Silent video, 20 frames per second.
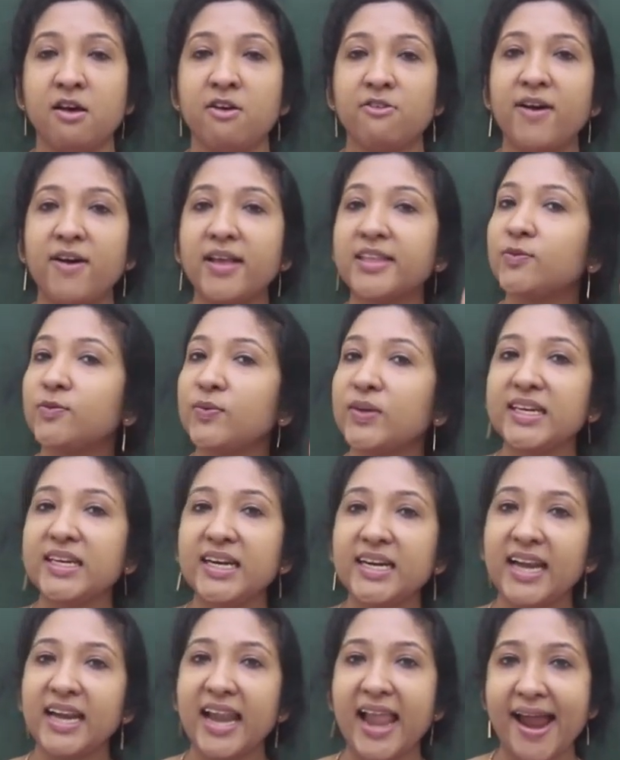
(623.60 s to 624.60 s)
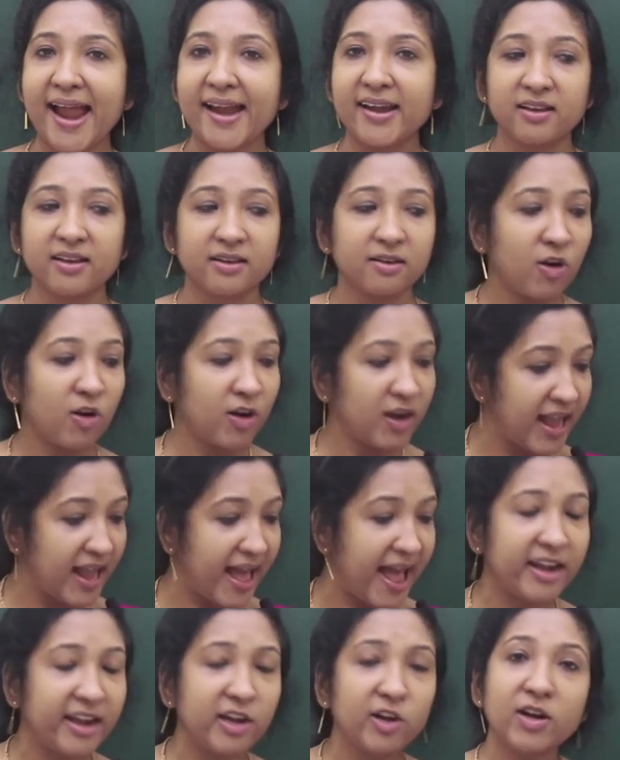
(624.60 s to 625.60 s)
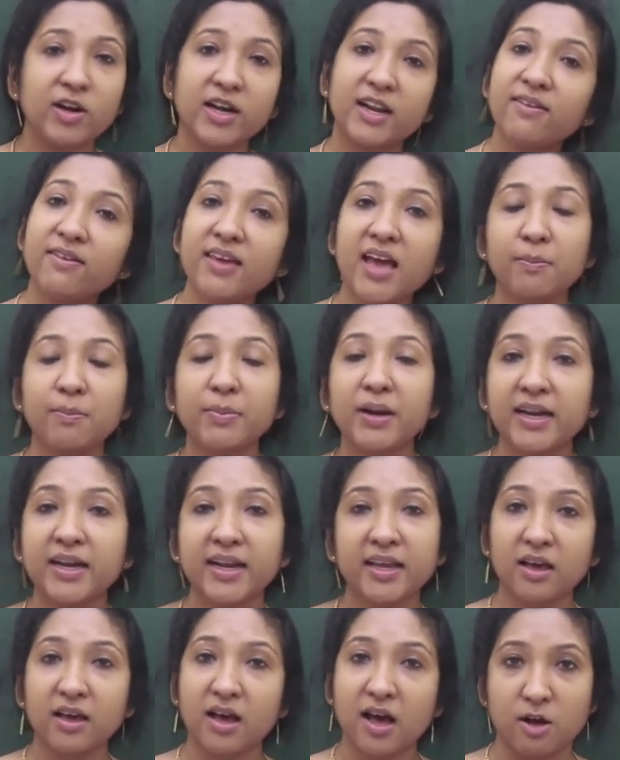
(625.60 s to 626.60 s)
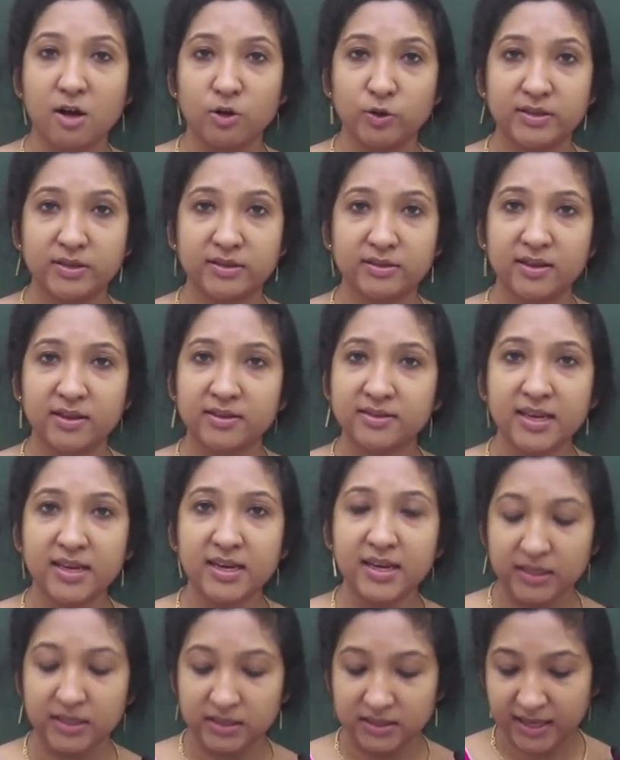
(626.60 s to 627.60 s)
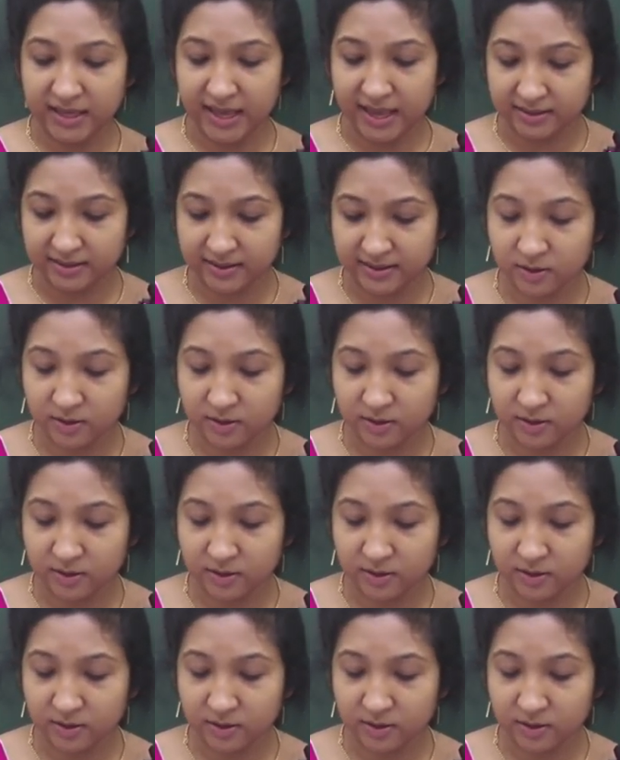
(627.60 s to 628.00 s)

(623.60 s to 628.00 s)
First, we need land. On land only we are building house, isn't it? Yes.